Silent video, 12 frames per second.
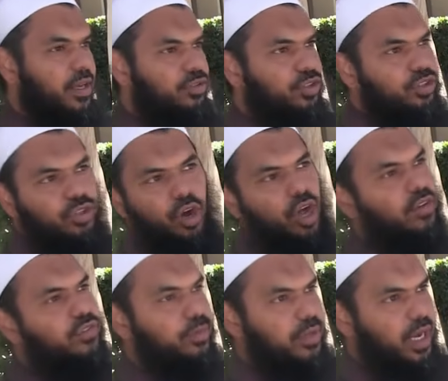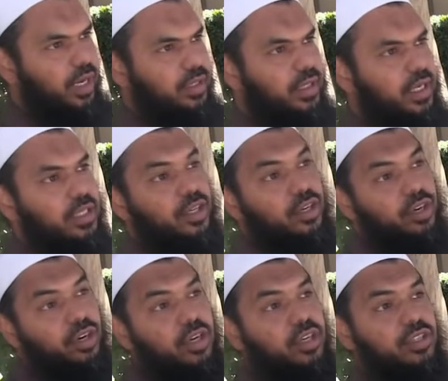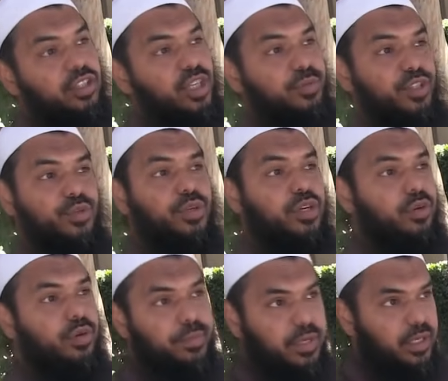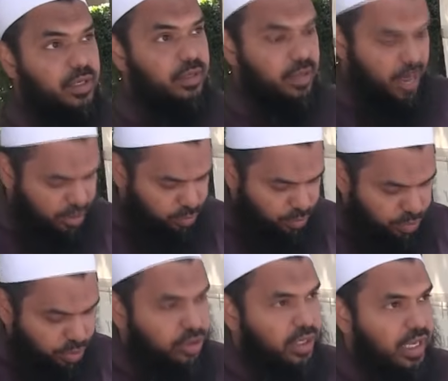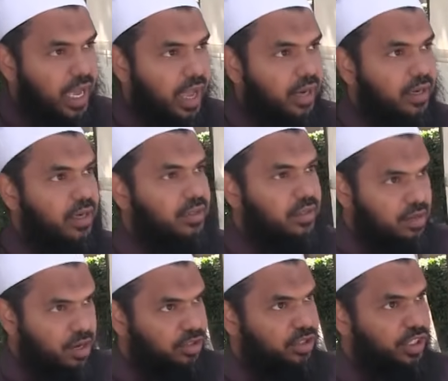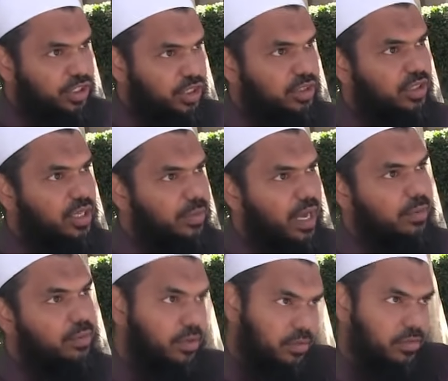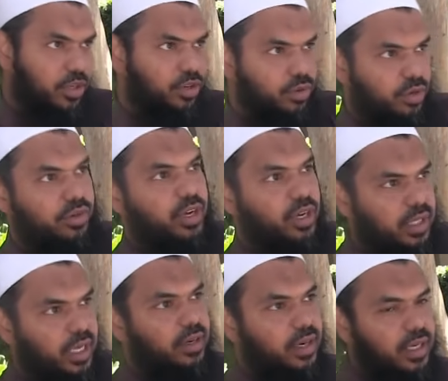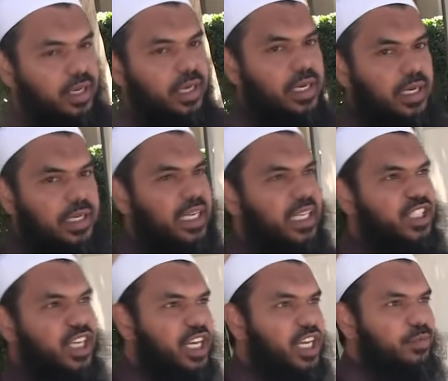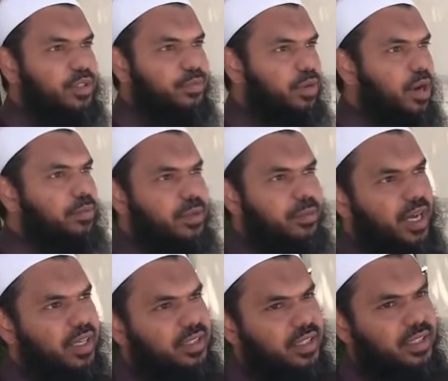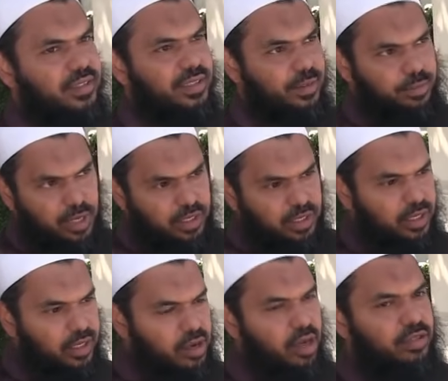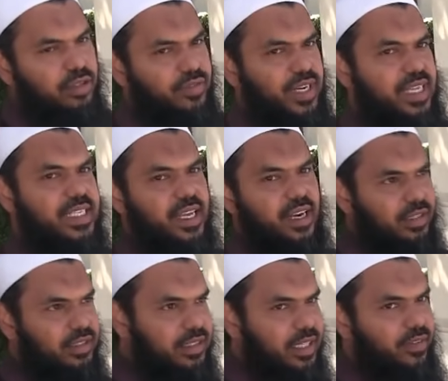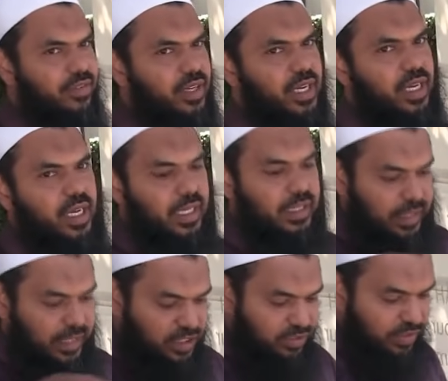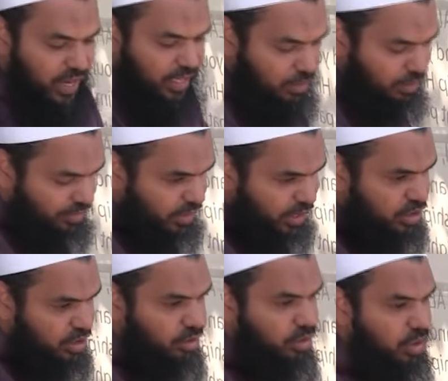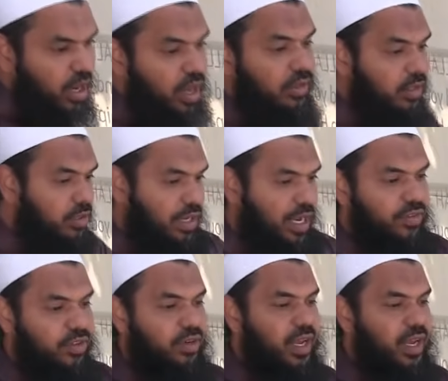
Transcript: So these are all from God. The earlier scriptures were corrupted, as we were looking at the contradictions in the Bible, and you agree on that, right? King James and Pope Damasus and the Council of Nicea and all this stuff. This final revelation, the Quran that you have in your